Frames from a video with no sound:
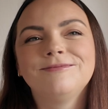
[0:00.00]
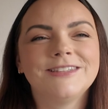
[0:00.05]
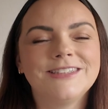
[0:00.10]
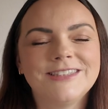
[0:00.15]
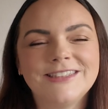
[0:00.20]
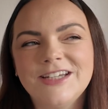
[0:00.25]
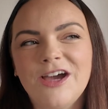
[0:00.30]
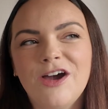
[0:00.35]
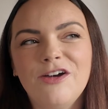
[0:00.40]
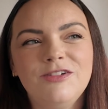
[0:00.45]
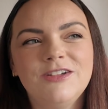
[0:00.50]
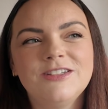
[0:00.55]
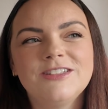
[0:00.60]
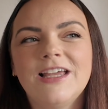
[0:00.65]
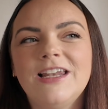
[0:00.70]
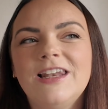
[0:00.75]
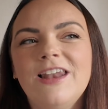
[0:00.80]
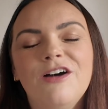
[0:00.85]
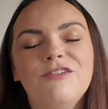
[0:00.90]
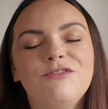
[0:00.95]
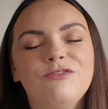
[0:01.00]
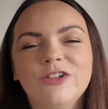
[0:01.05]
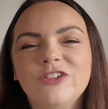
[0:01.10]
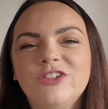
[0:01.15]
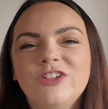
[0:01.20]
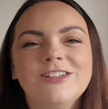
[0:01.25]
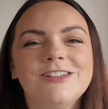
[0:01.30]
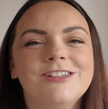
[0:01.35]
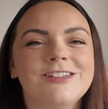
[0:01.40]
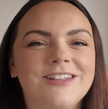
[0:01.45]
stuff, because I love
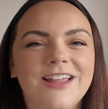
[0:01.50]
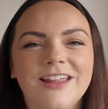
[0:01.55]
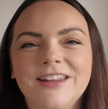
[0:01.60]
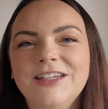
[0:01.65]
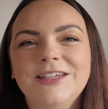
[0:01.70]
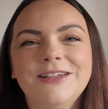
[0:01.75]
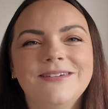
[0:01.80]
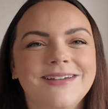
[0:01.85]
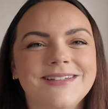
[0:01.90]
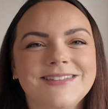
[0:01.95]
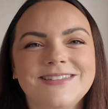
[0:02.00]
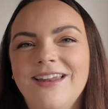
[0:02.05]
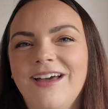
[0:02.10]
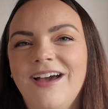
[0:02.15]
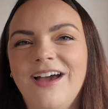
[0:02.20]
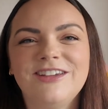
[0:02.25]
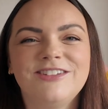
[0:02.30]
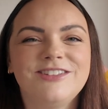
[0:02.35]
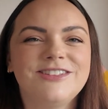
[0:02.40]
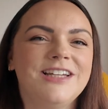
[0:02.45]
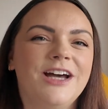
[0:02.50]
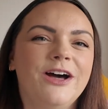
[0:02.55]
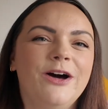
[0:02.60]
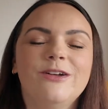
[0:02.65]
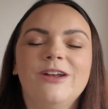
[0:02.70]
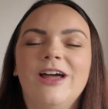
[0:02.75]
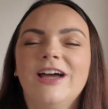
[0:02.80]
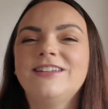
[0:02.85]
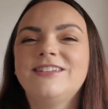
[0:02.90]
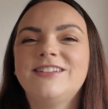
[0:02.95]
watching just like the US lifestyle,
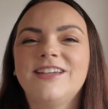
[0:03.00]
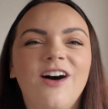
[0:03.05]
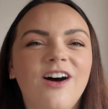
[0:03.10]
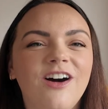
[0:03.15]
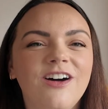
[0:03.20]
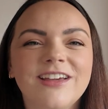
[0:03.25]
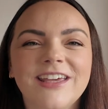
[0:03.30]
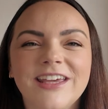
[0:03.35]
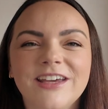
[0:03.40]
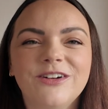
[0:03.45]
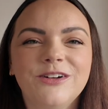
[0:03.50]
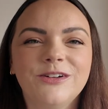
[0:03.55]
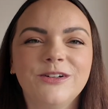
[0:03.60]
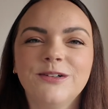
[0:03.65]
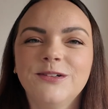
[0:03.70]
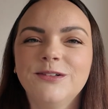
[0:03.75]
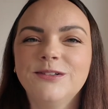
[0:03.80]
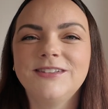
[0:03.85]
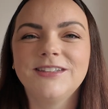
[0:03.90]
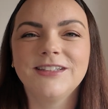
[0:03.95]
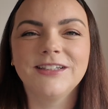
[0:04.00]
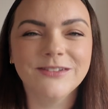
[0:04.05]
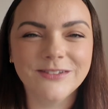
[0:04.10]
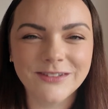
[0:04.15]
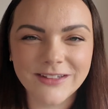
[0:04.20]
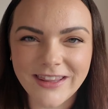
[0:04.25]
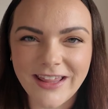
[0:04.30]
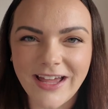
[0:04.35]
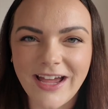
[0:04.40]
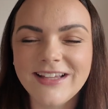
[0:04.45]
like Target hauls and
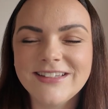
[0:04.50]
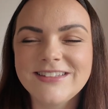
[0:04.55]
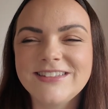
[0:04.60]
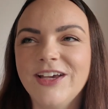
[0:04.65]
all of that.